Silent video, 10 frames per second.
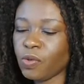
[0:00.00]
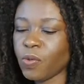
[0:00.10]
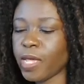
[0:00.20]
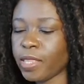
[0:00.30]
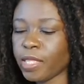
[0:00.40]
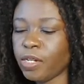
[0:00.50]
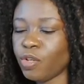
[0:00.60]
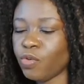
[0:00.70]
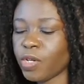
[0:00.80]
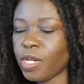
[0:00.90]
so that the
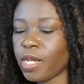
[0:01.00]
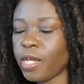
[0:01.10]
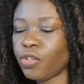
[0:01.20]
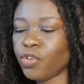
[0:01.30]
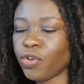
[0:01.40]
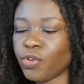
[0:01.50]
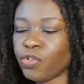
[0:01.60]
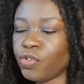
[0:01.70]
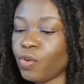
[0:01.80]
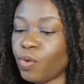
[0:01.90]
new can enter.
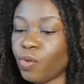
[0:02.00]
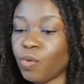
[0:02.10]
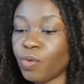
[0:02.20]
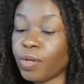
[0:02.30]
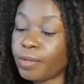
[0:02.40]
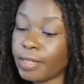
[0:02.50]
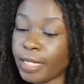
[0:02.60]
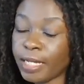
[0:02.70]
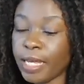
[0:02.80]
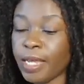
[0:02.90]
So
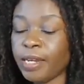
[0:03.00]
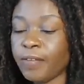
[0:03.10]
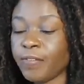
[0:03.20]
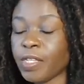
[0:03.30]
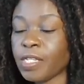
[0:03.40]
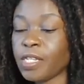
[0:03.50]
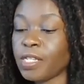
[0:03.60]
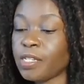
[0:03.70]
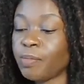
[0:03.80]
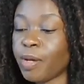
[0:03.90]
again, if this
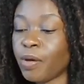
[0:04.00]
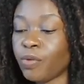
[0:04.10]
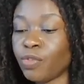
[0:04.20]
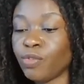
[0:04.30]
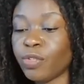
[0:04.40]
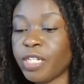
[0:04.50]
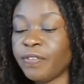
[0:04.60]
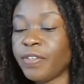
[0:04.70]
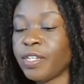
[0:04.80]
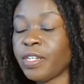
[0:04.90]
is about you
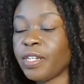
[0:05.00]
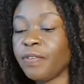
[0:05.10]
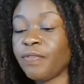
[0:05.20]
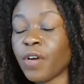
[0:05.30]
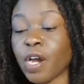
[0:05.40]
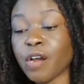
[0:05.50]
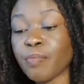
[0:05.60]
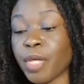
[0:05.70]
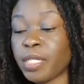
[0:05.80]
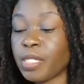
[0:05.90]
leaving an
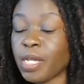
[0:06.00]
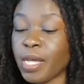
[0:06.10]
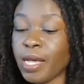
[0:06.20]
environment,